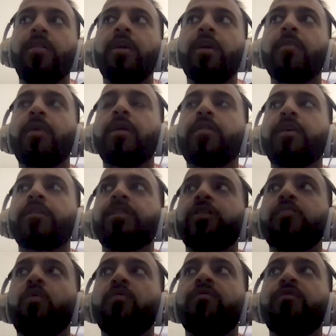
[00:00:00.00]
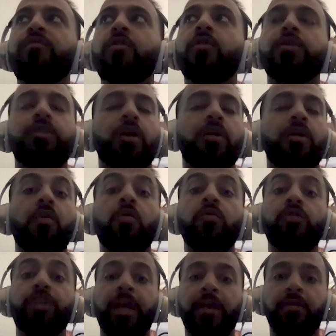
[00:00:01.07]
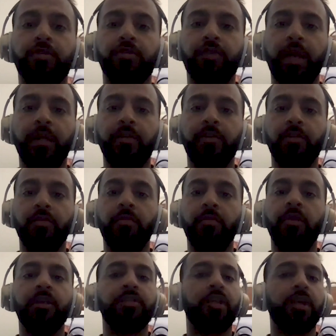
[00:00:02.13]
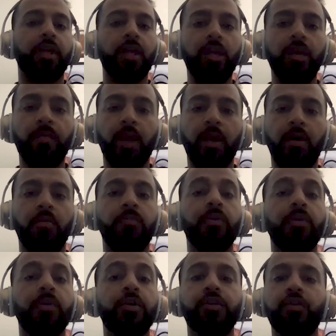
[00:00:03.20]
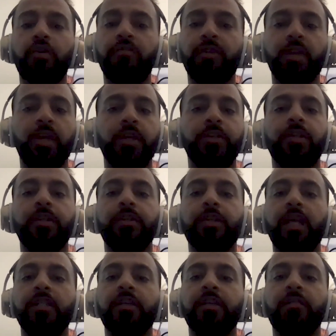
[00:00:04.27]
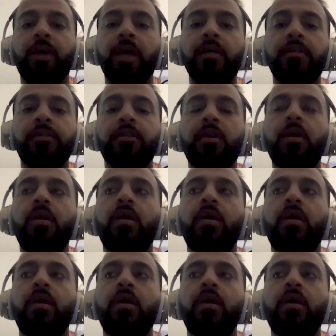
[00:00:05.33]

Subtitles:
Think about this as more of a focus on own channels, right? So things like email, push notifications, SMS.